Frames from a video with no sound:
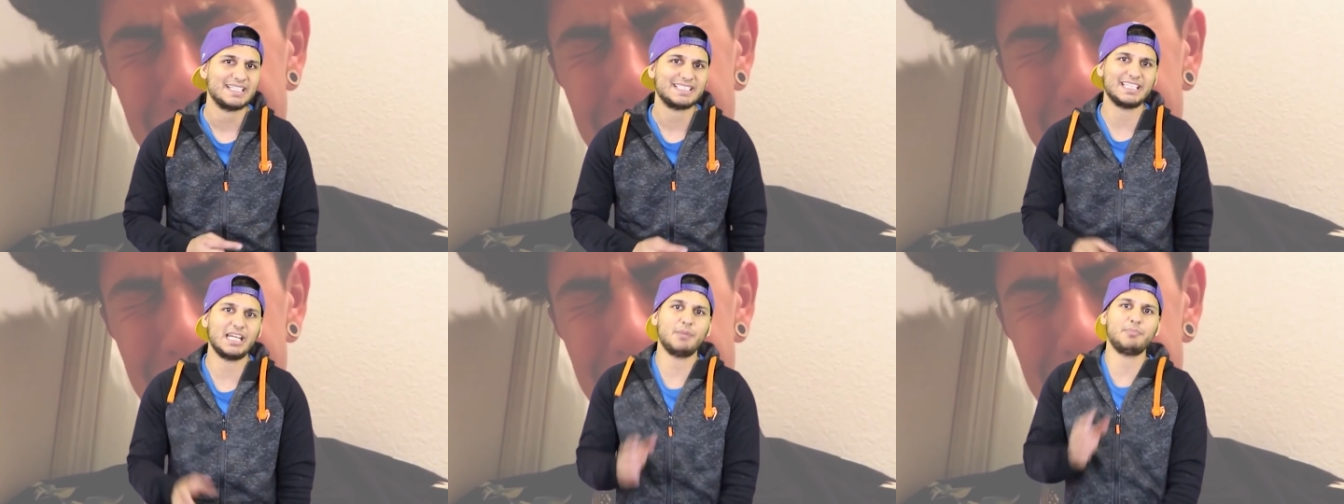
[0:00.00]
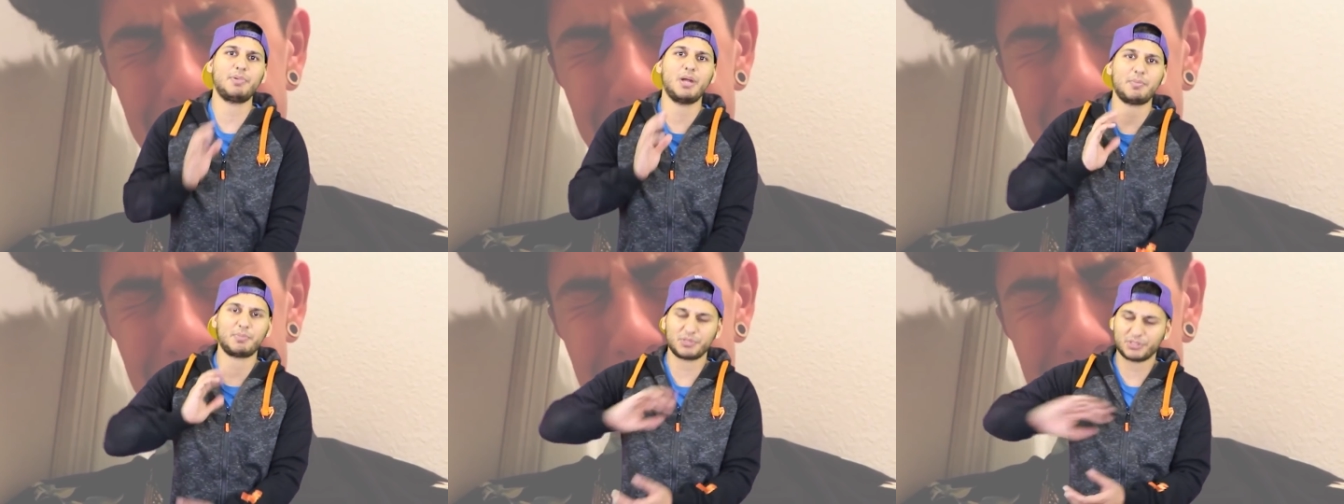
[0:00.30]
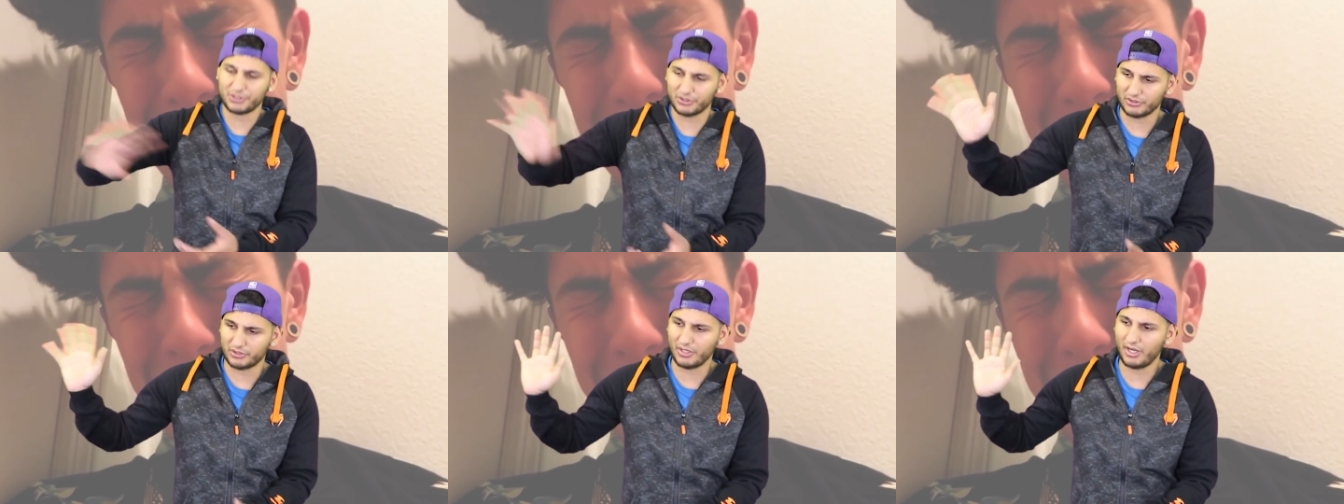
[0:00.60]
Sam Pepper
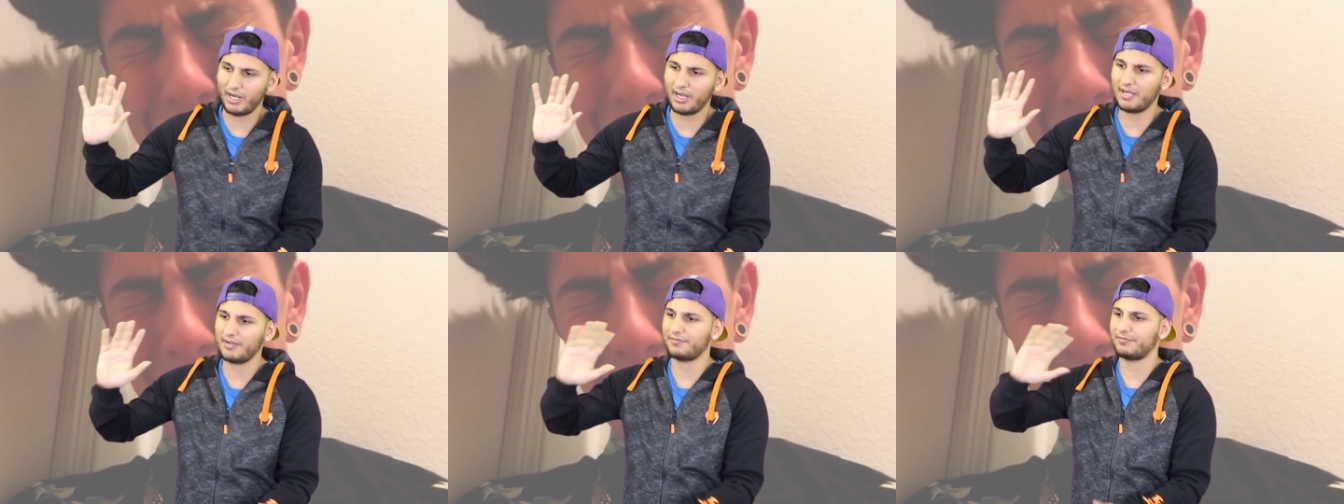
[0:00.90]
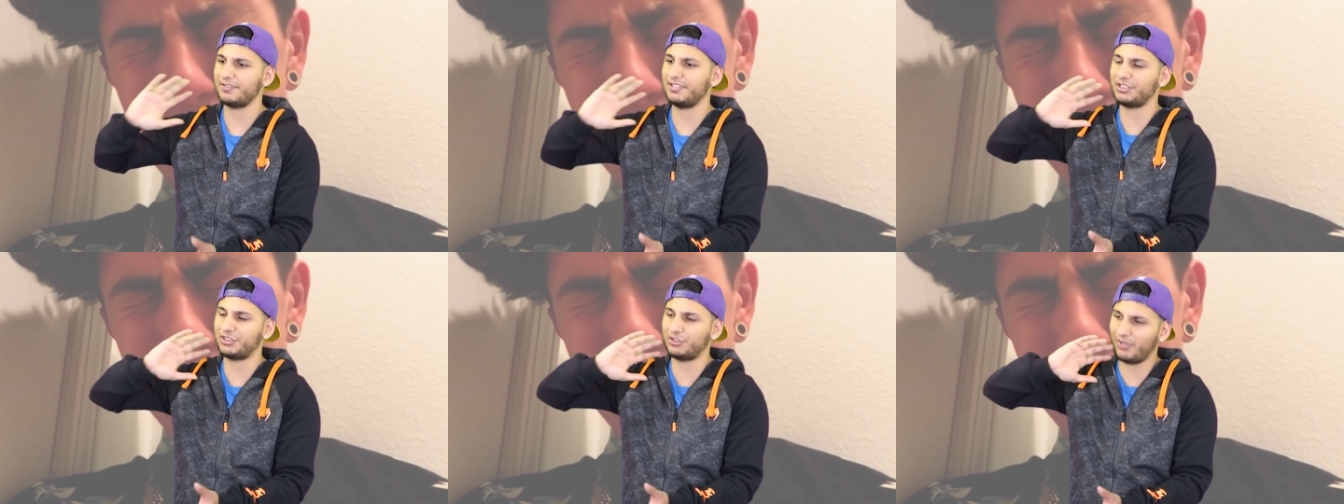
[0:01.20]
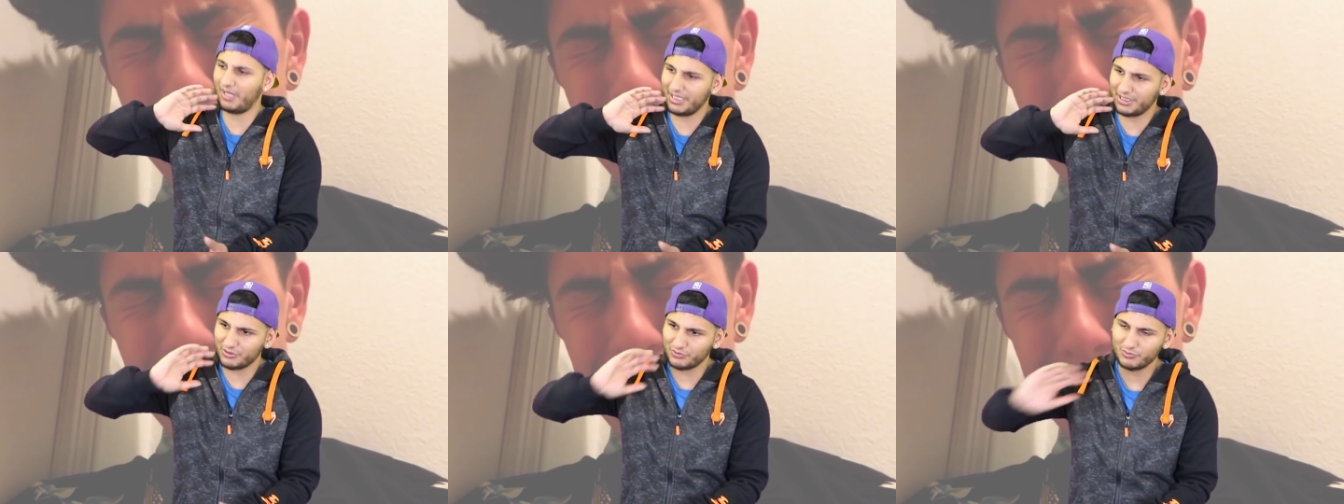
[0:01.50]
took off, he
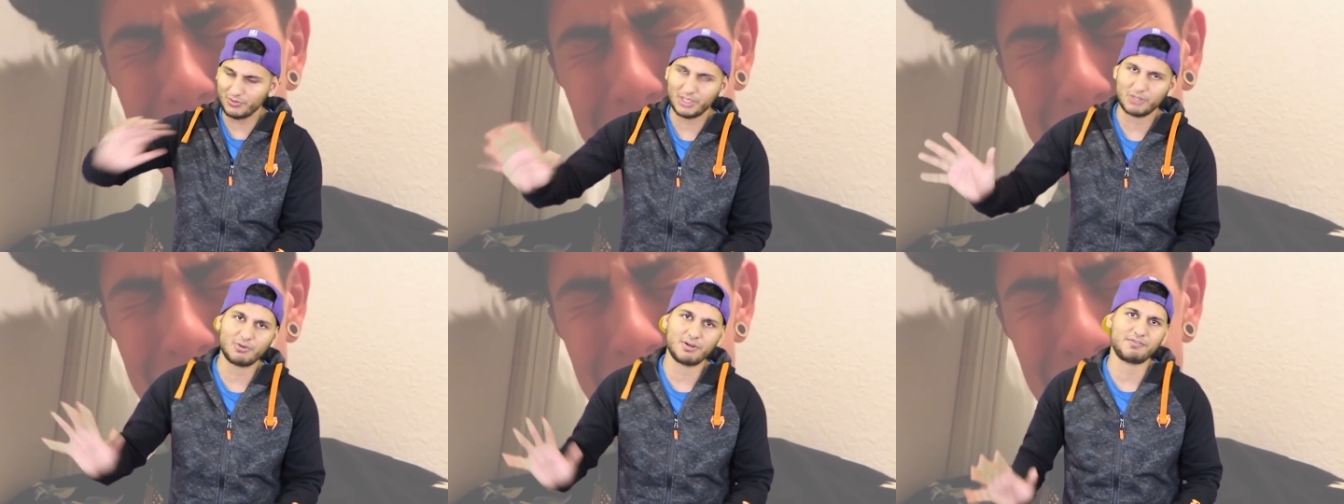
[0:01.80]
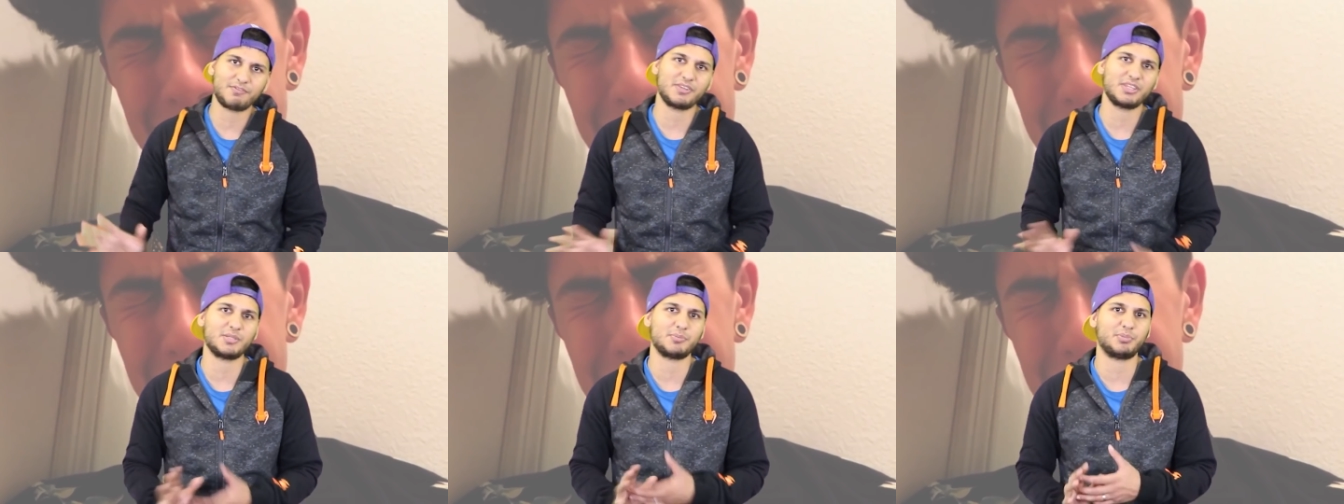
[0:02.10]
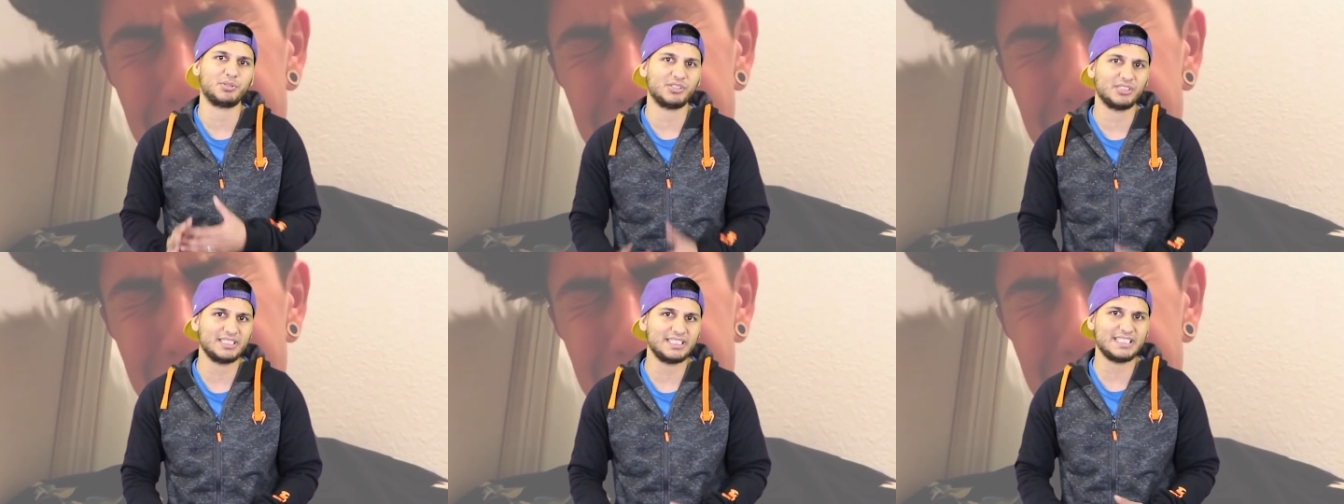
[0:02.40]
tried to run away from the
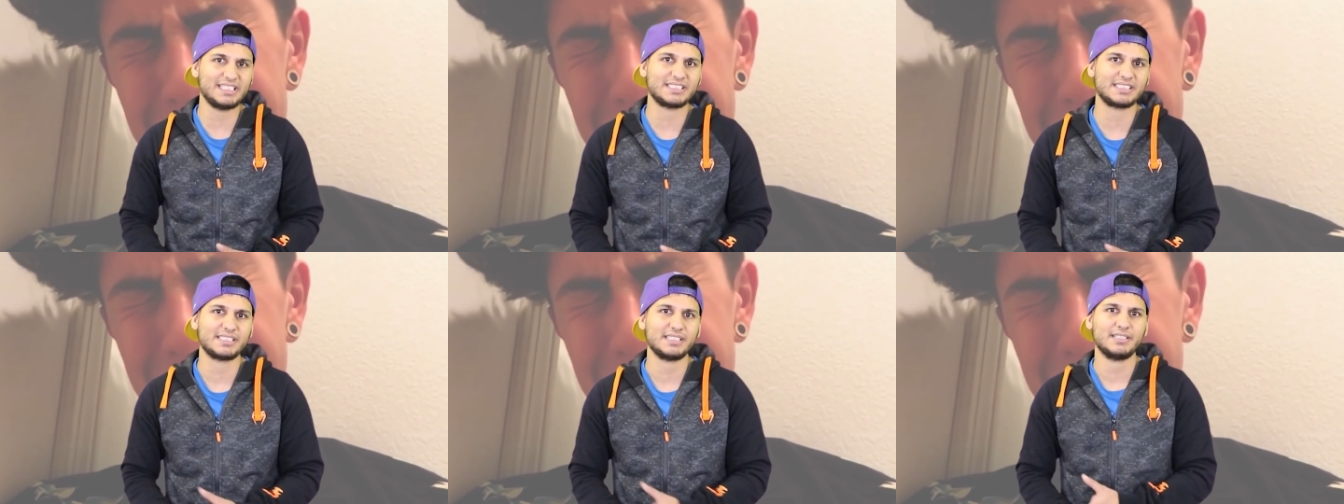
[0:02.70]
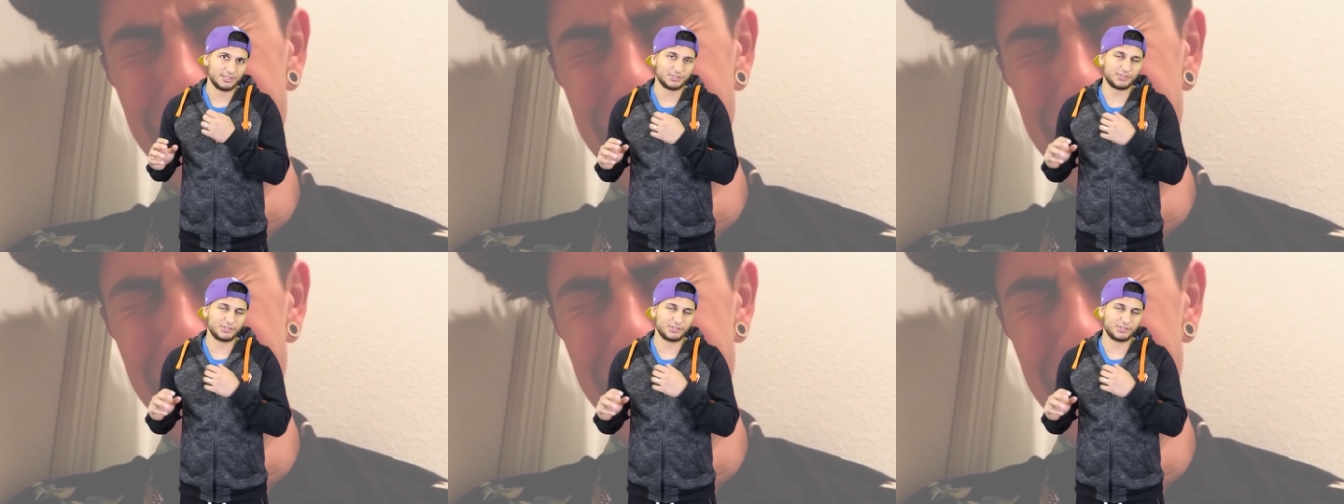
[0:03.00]
police,